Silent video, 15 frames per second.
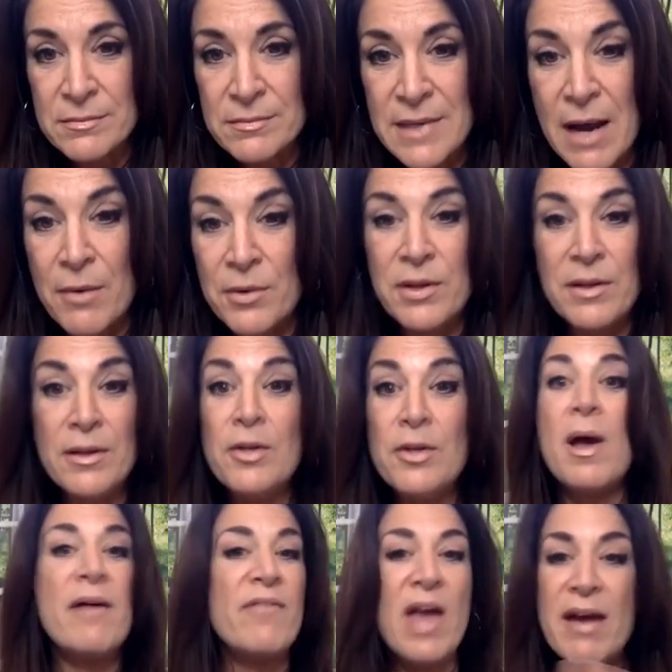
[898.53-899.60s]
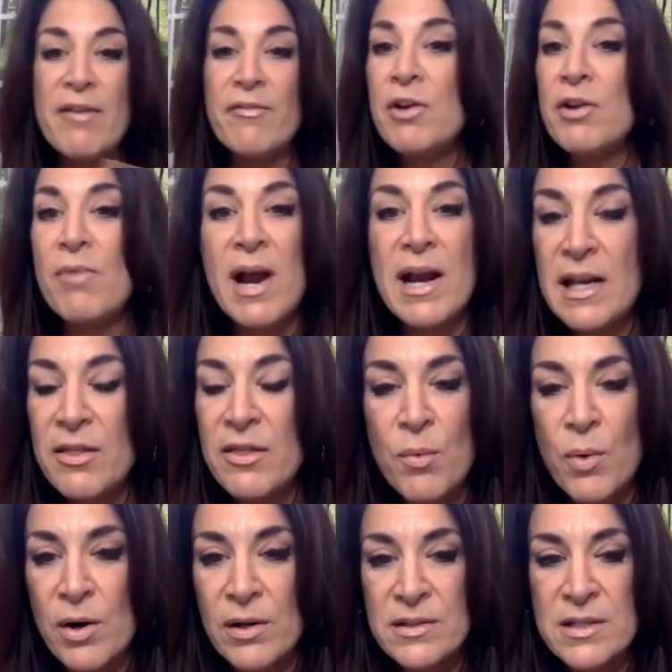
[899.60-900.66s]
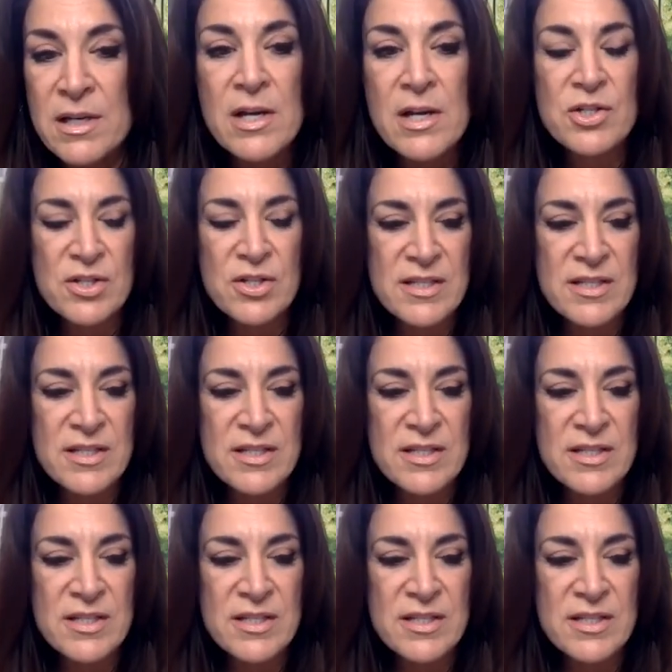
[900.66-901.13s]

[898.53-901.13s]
Now, you have every right in the world to